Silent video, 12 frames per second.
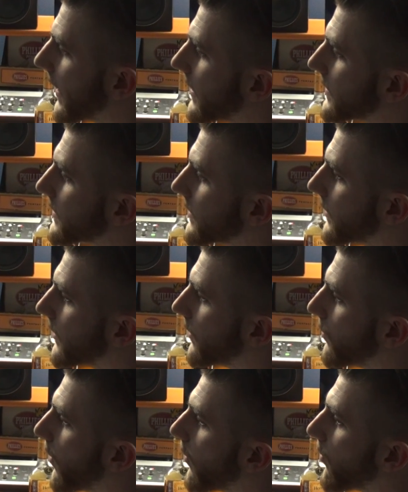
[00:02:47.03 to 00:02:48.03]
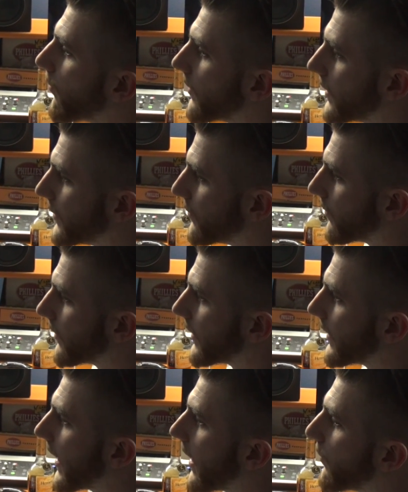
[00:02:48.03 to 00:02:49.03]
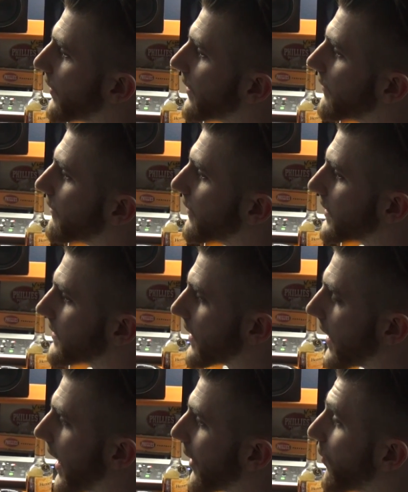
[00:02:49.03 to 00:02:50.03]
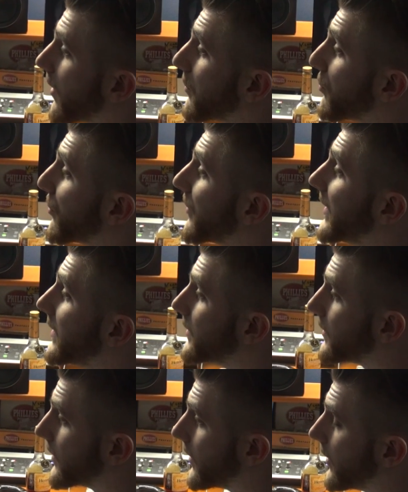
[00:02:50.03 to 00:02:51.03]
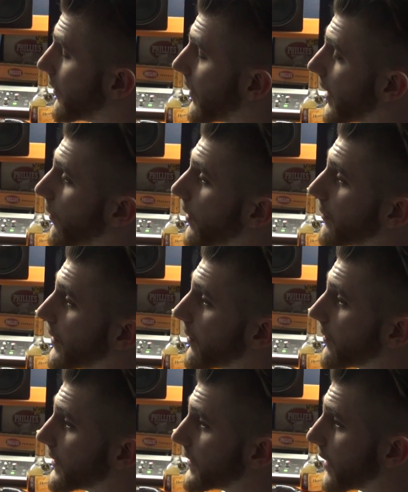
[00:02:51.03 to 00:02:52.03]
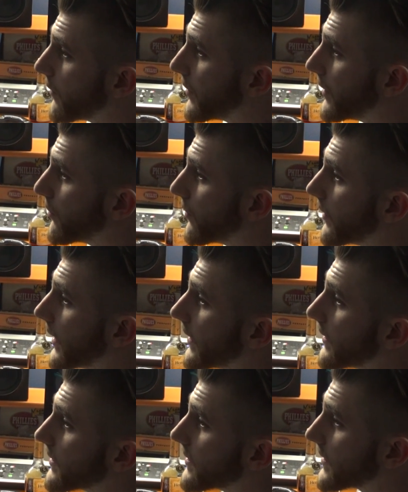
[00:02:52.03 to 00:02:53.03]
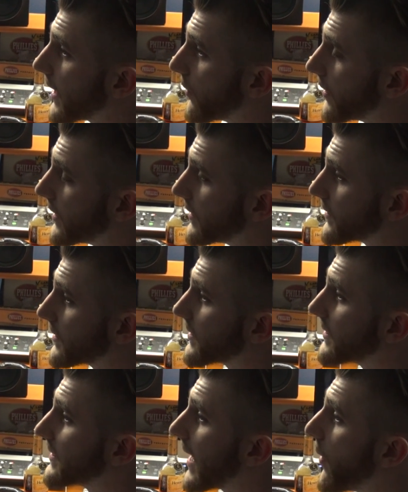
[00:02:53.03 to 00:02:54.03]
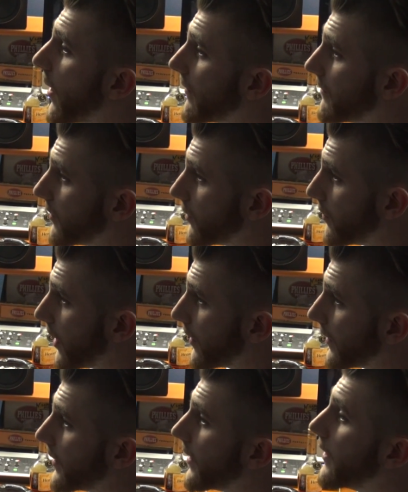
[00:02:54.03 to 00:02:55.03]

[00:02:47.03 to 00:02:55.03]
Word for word: as to what we're really doing and how we can fix that. I don't want to preach but I want to be able to tell people like this is how it is, this is how I feel about it.